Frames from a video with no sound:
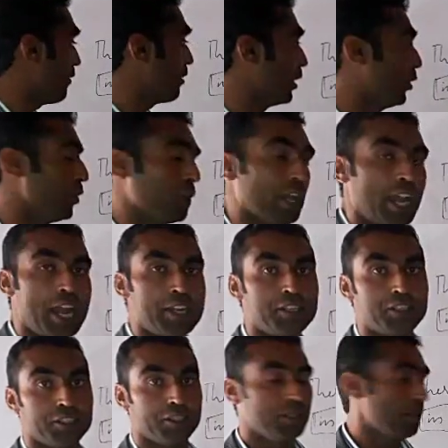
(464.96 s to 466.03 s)
have a look
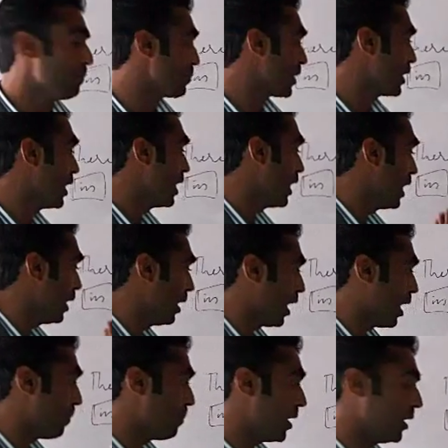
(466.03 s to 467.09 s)
at
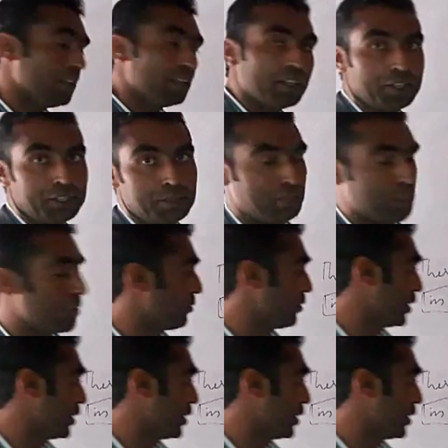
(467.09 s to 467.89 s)
among and